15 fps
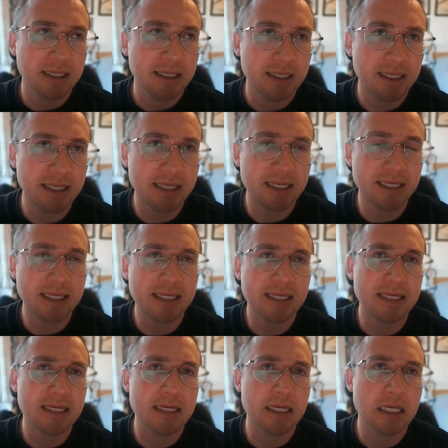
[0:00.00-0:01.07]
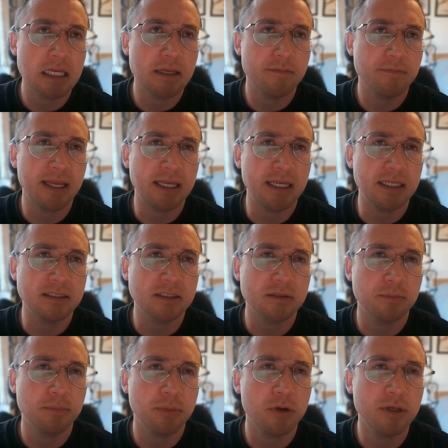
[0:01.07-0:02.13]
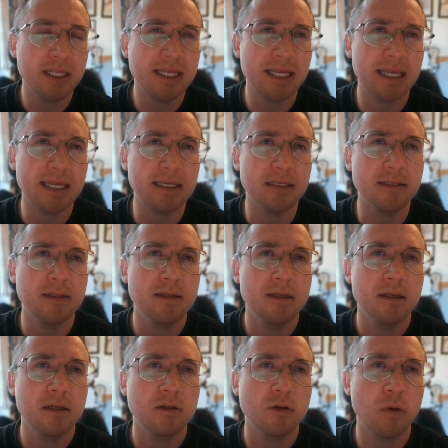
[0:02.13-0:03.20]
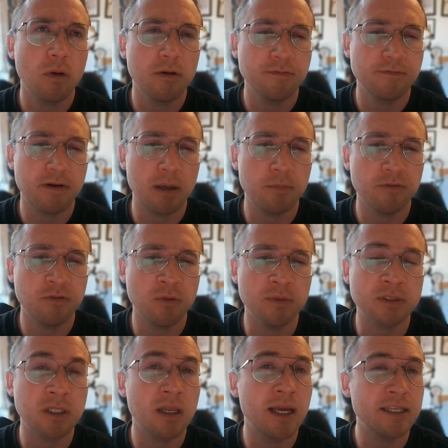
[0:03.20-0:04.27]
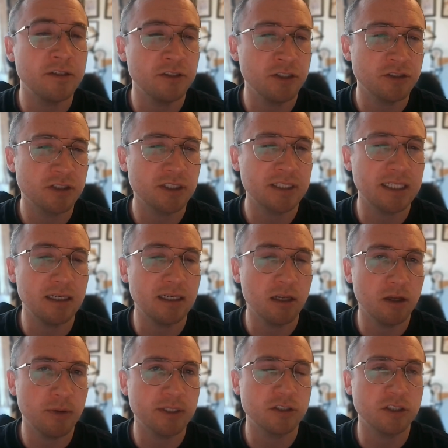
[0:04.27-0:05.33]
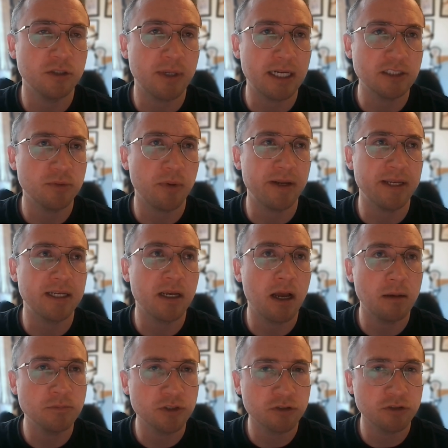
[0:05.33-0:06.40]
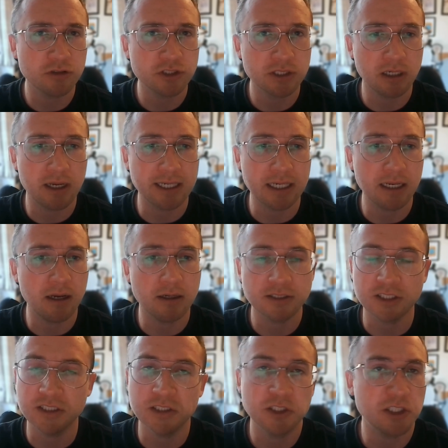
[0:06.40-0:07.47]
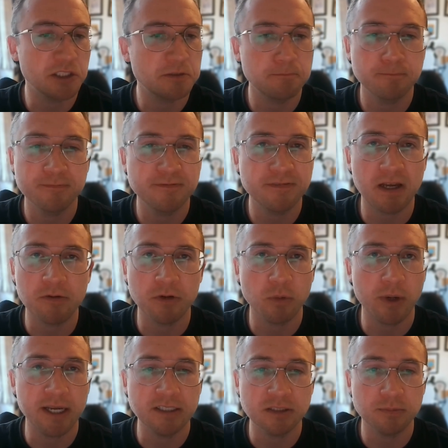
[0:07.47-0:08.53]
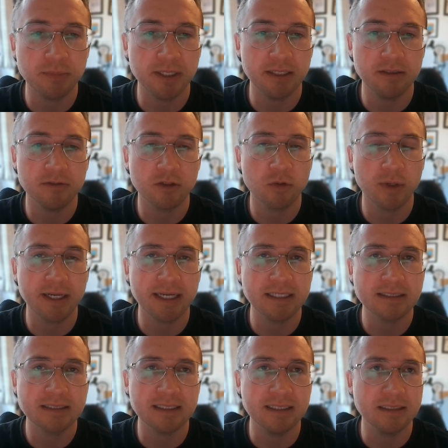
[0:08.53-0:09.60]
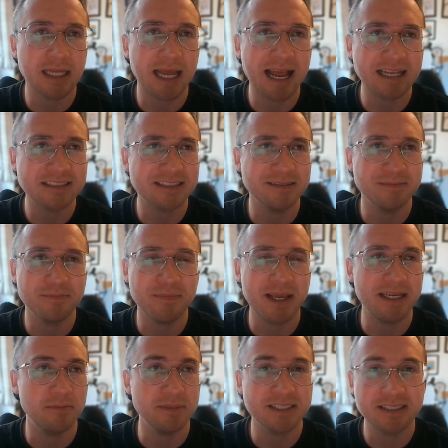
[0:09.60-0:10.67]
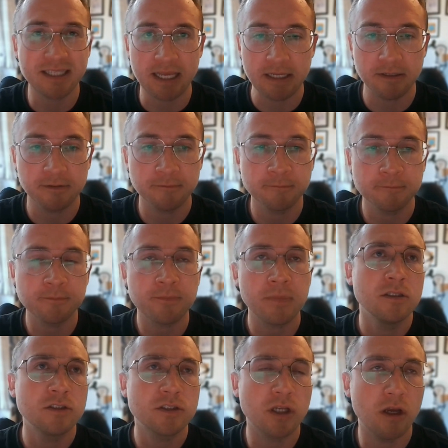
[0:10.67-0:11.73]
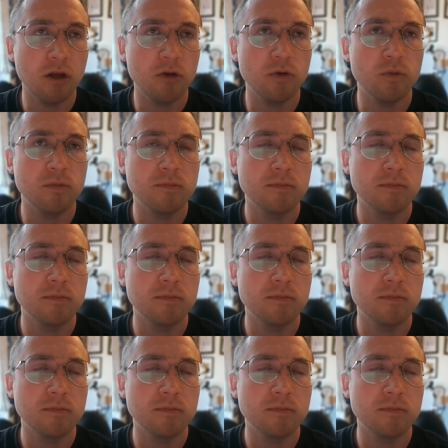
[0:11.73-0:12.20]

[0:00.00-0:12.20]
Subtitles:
he is putting in qualifying performance like you used to see Lewis do, actually, where he comes across the line last and has just found a way to be the quickest and hasn't made a mistake. So